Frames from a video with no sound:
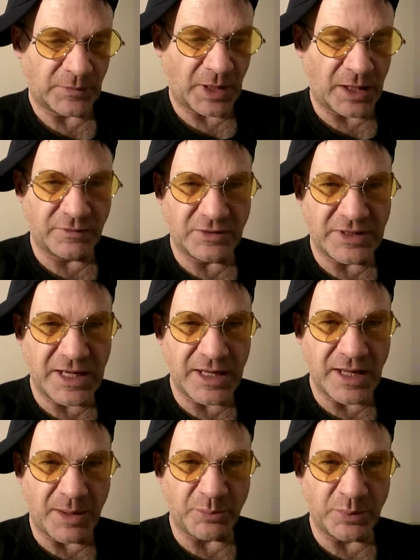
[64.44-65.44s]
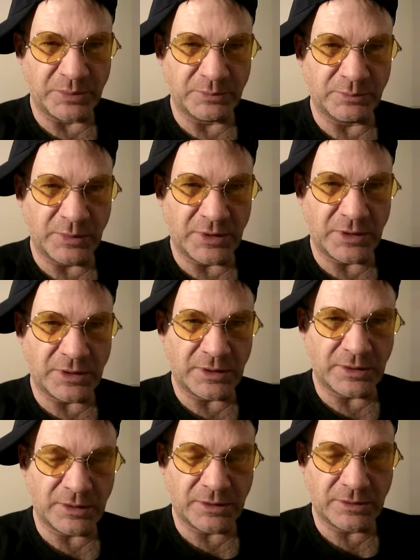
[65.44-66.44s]
out of a teacup with
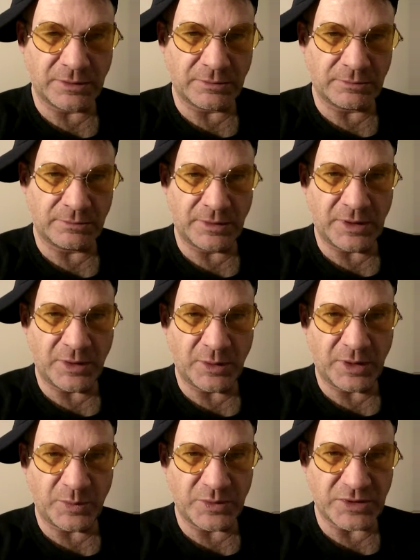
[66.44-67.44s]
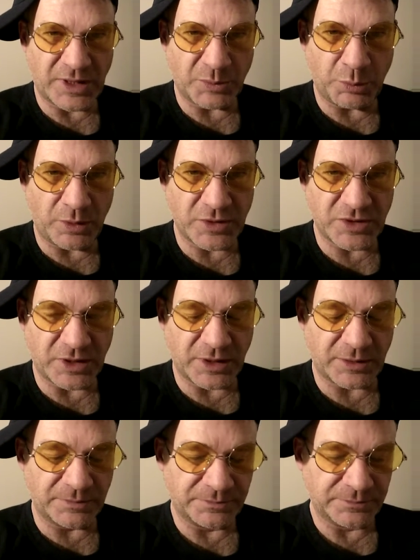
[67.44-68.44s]
a, it was like
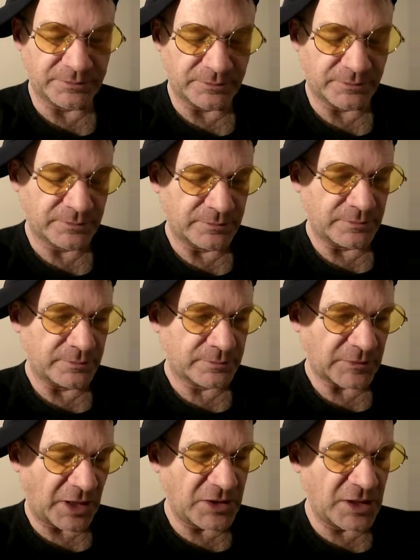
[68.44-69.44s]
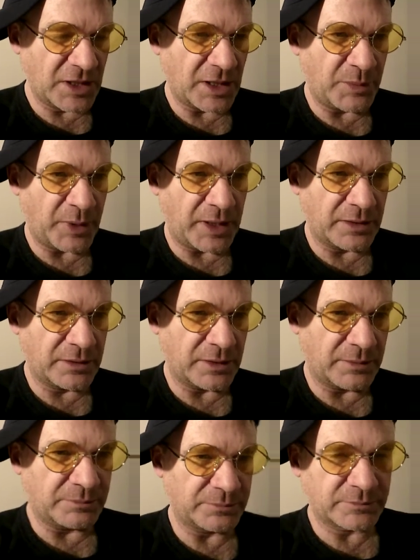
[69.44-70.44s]
porcelain, a teacup and
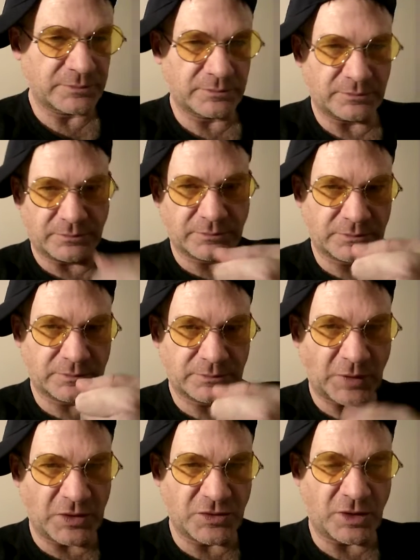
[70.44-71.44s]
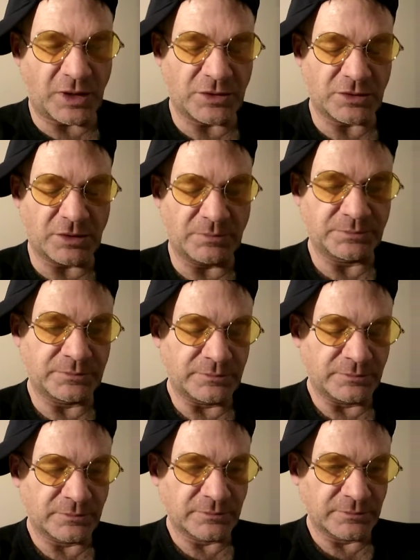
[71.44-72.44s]
a saucer,
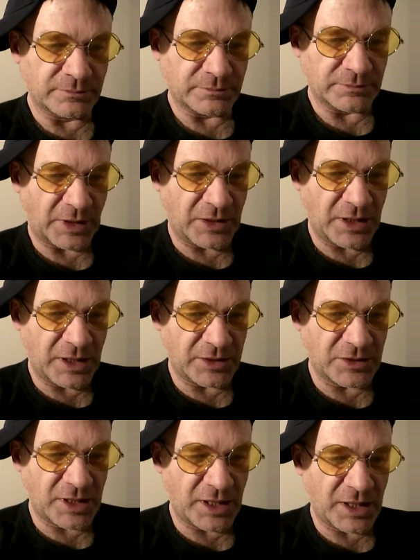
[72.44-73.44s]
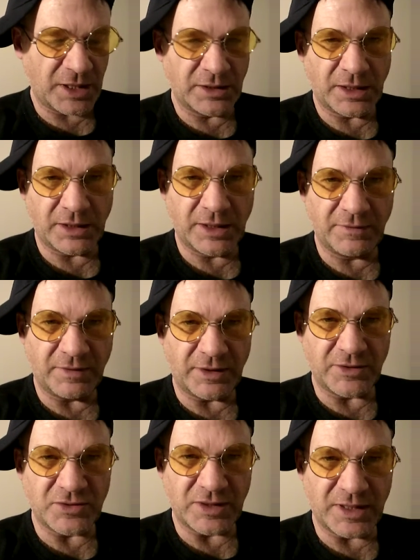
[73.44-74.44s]
and he had tea, and then he fell
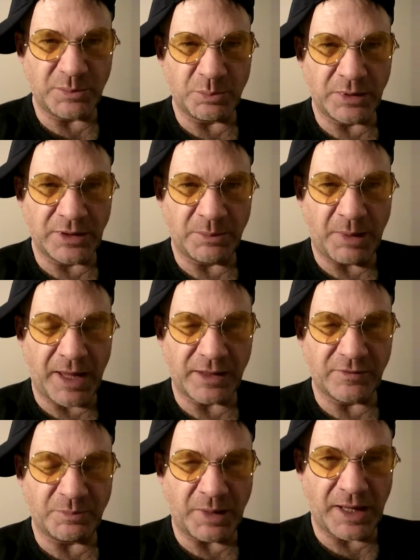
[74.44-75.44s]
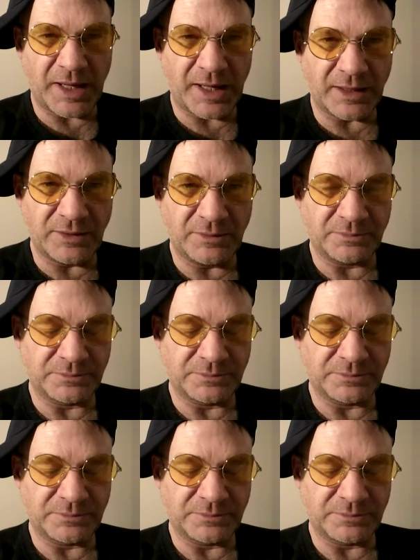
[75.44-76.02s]
asleep in the back of my head.